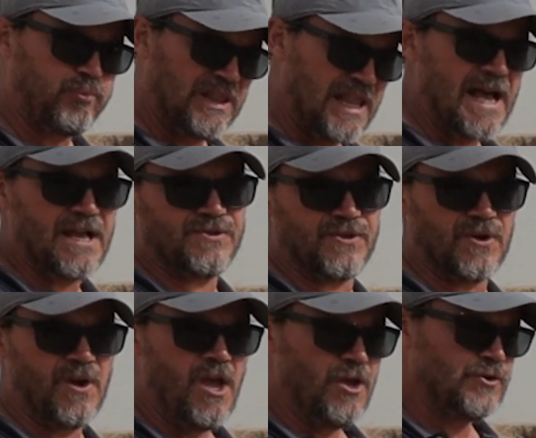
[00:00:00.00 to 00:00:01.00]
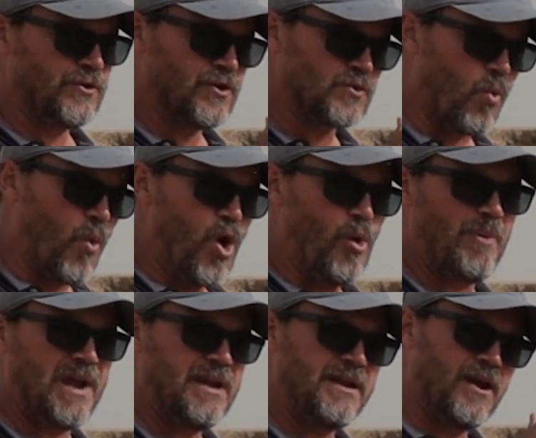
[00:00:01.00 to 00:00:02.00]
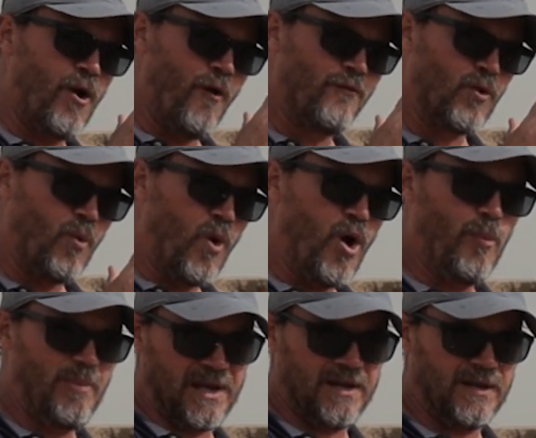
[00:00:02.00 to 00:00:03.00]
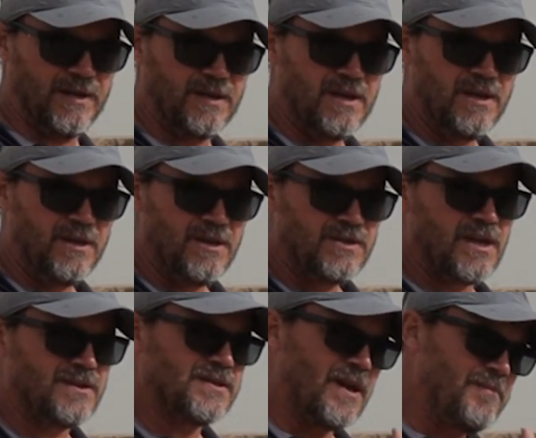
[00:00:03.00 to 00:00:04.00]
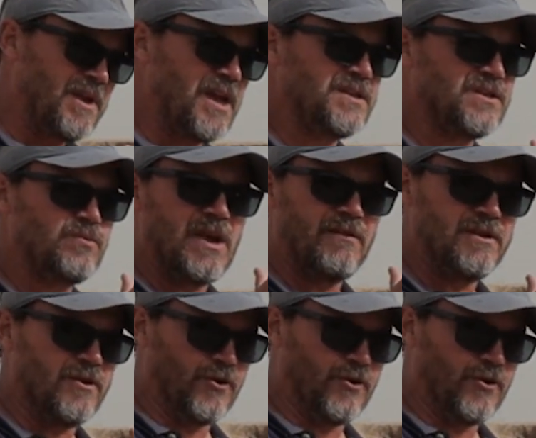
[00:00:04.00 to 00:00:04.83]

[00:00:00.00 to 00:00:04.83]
plaster, so there's wall painting over wall painting. In some cases we have the